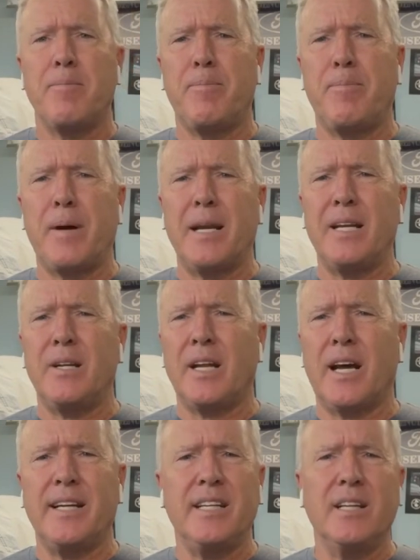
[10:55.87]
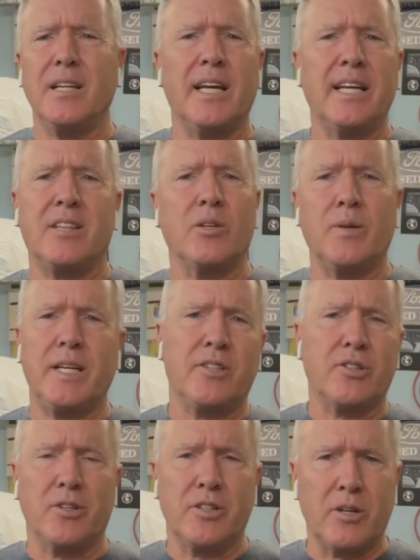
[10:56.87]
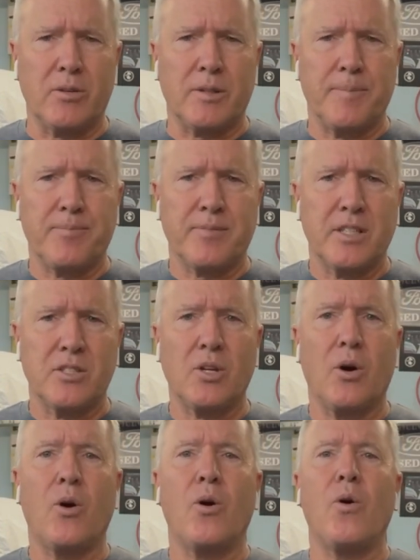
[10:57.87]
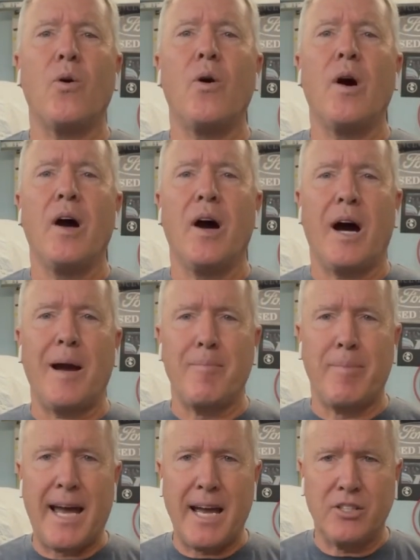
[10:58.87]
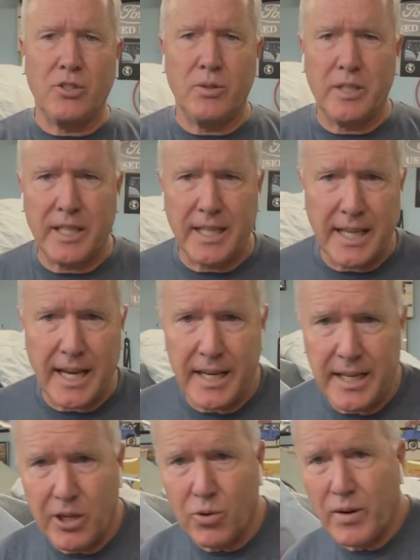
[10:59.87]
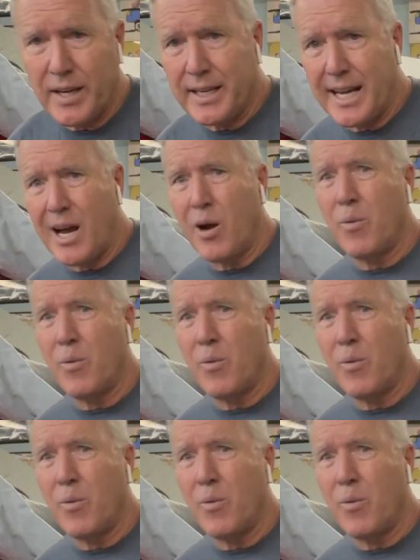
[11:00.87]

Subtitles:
but I didn't like the way it turned out. So I'm back doing it again here right now,